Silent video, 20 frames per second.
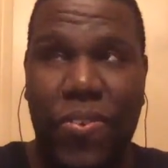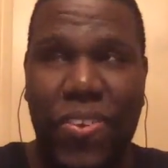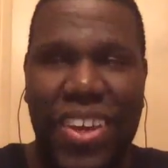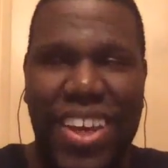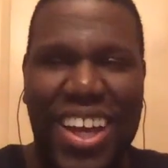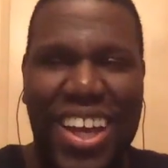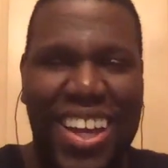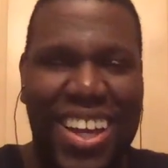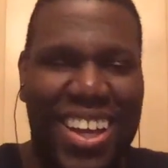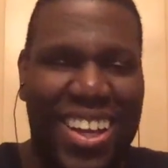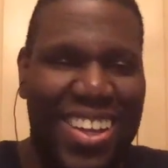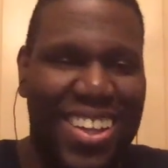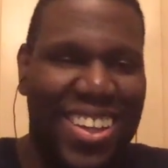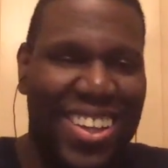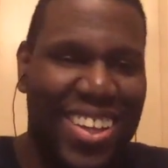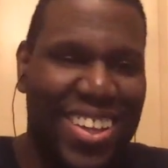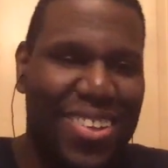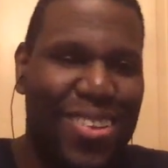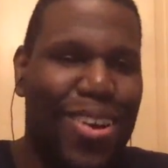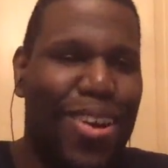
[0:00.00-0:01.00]

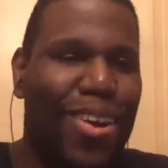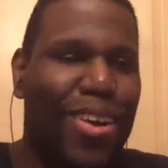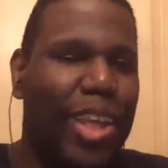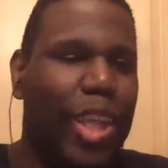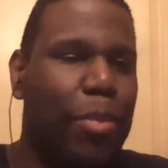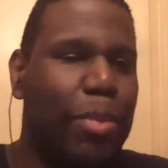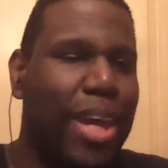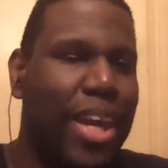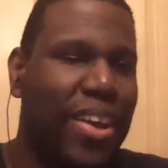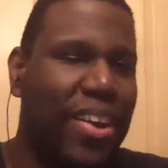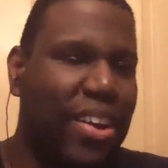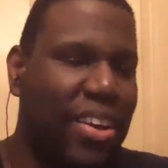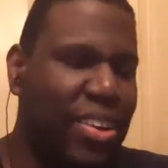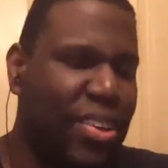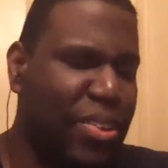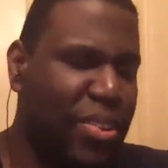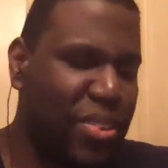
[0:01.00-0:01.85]
Dog in the